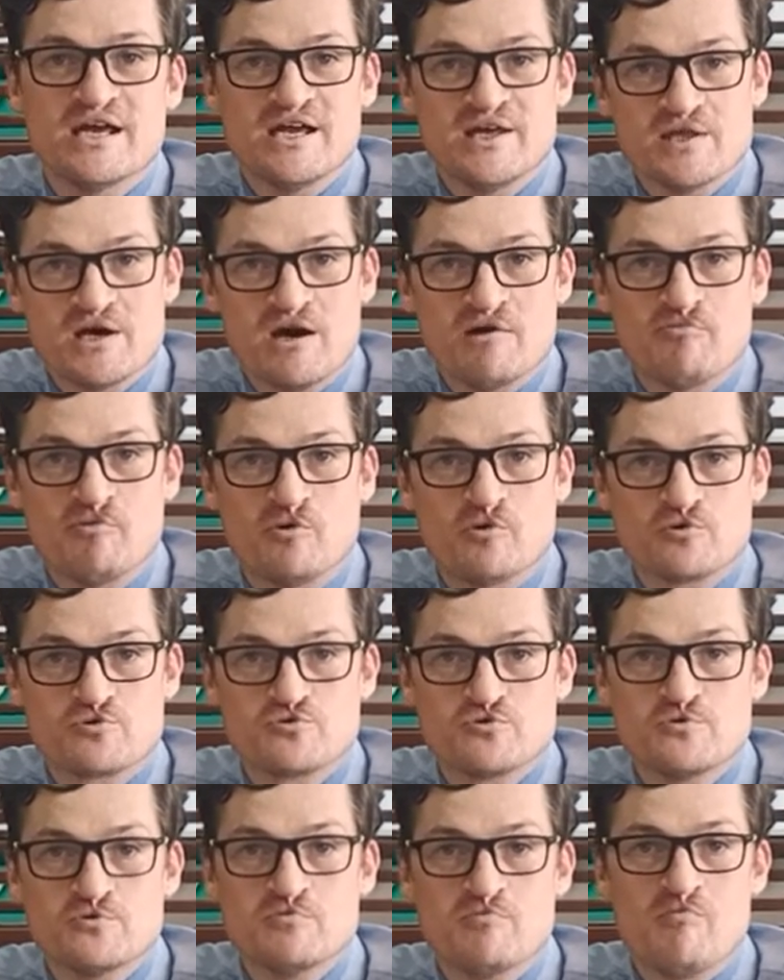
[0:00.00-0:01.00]
in our
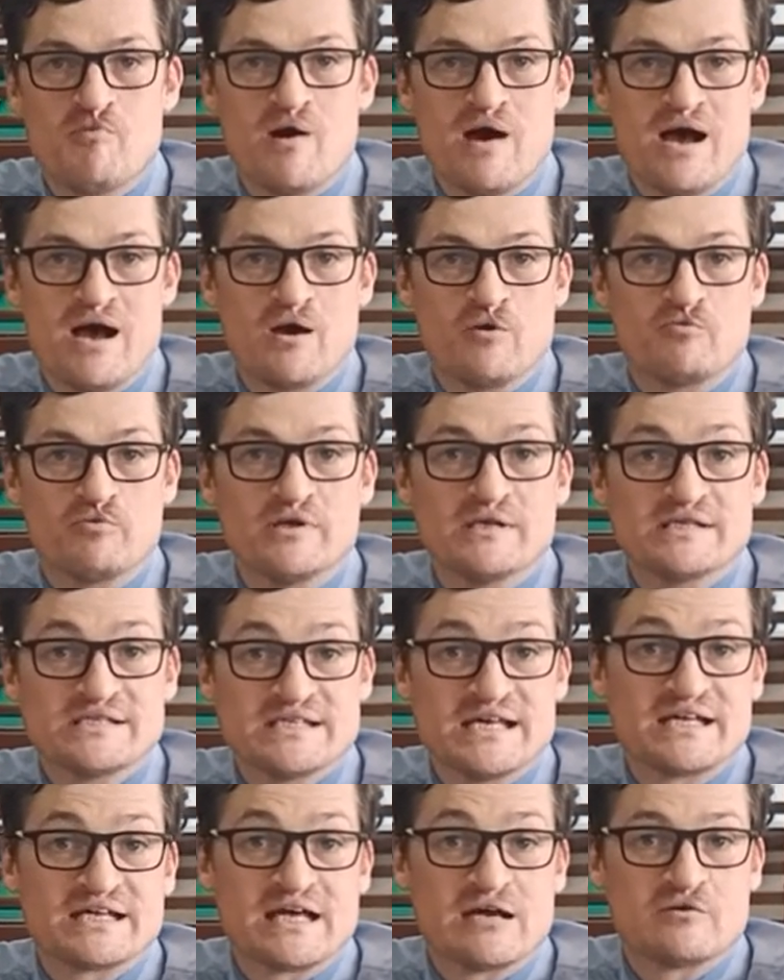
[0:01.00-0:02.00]
boardroom and we'd
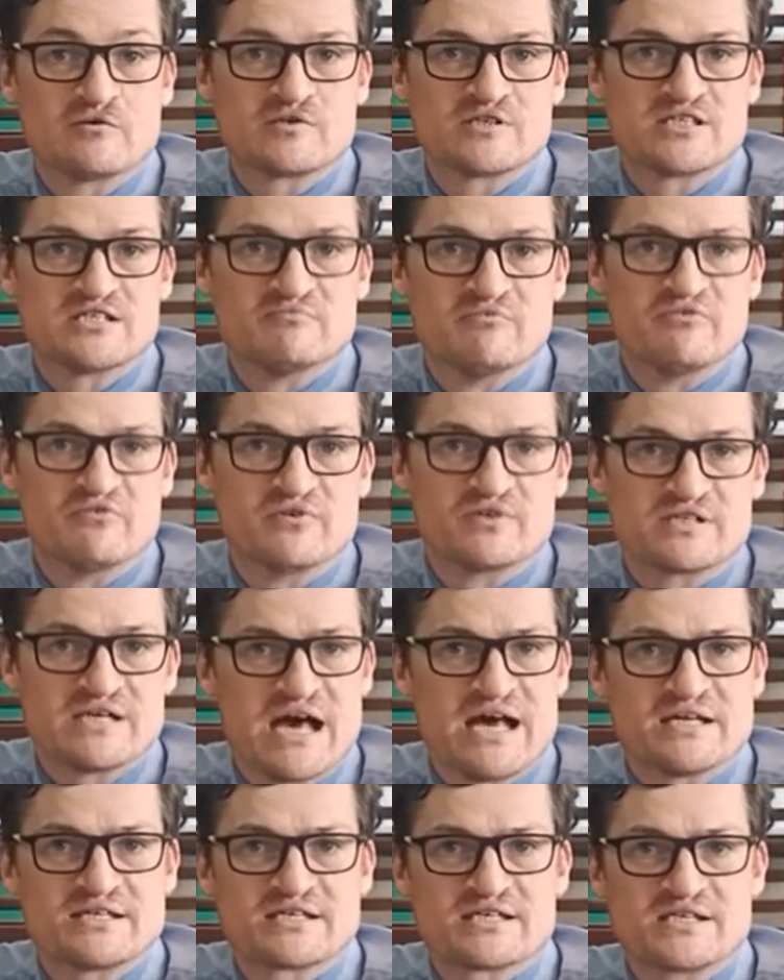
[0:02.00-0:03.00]
set out some of the
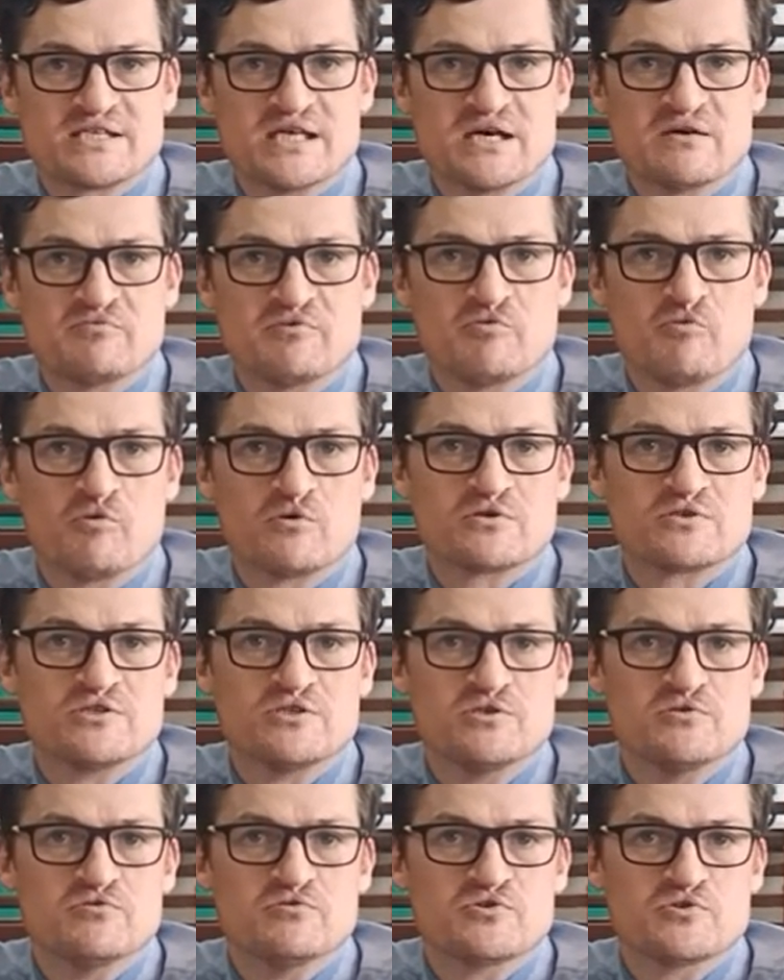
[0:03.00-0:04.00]
tasks that we
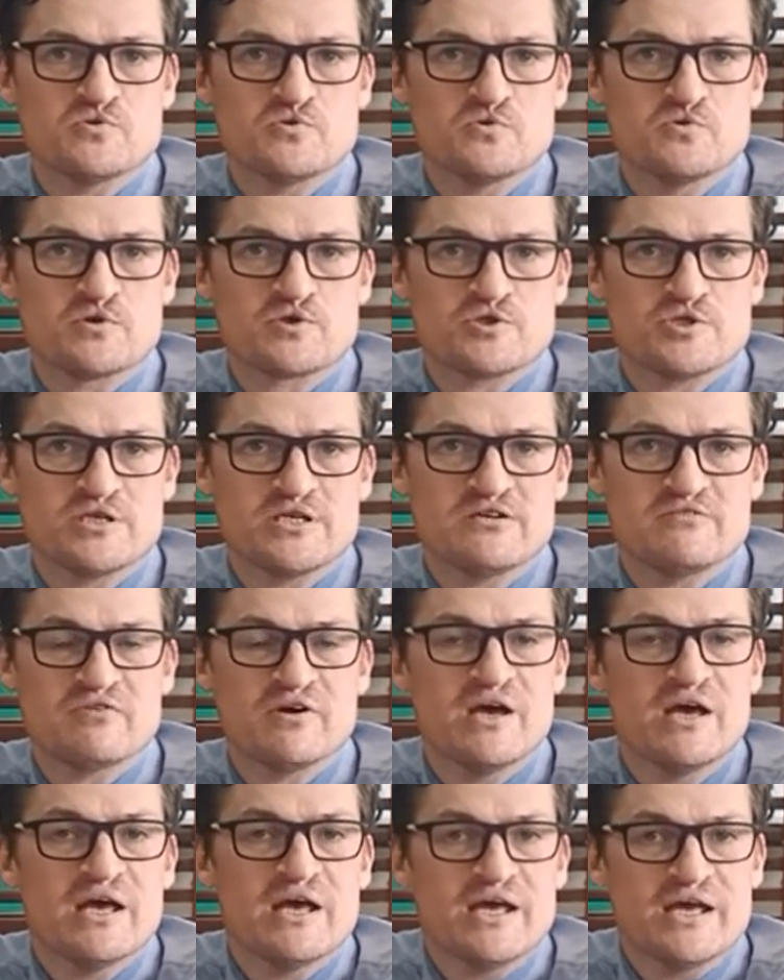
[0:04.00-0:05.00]
wanted you to
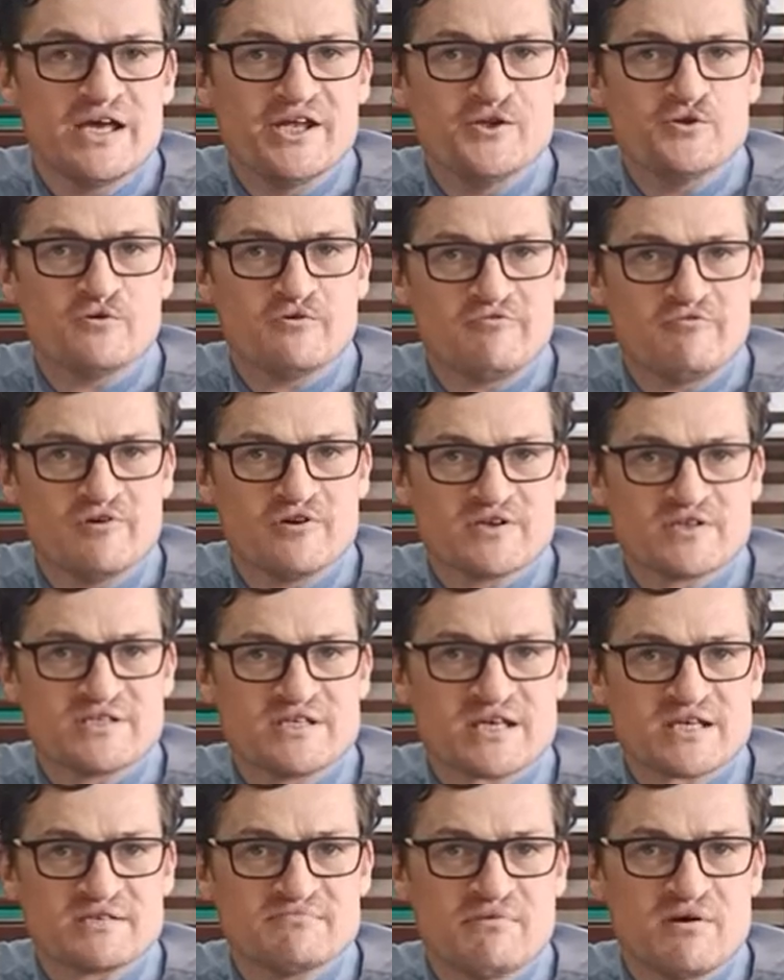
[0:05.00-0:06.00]
achieve in your
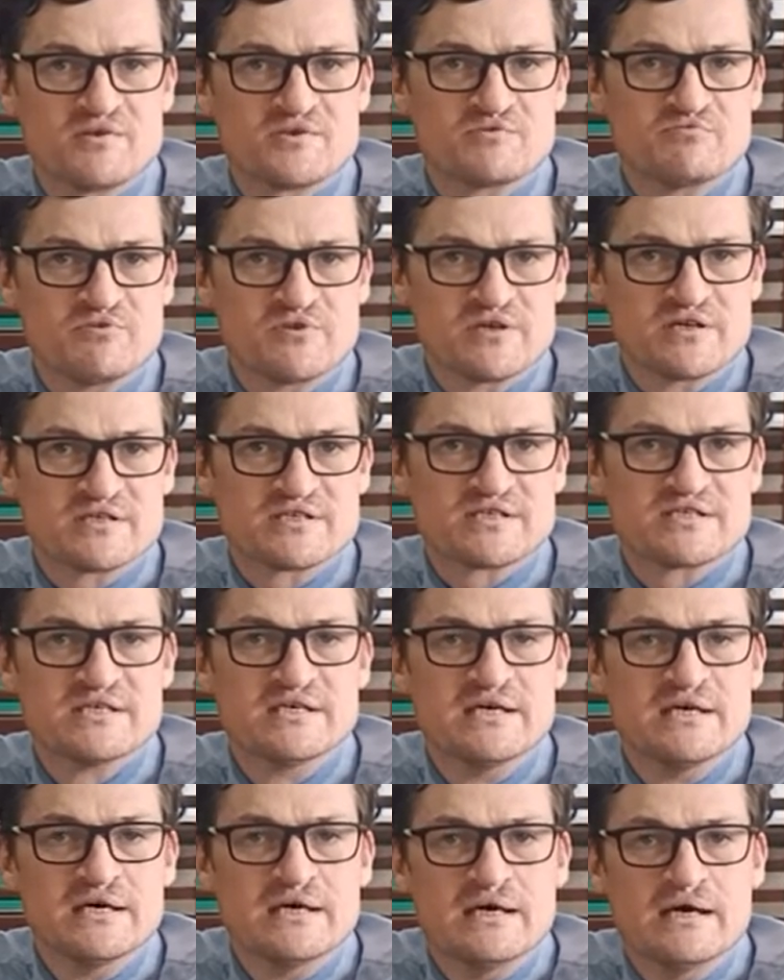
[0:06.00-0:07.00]
first six months with
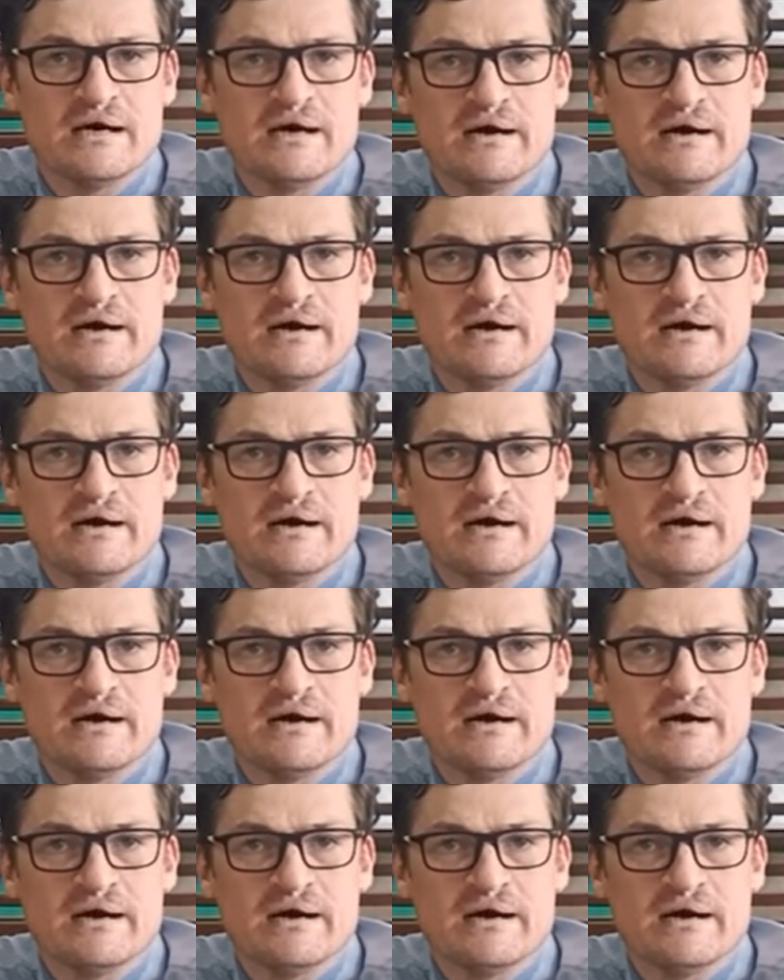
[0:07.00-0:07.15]
us.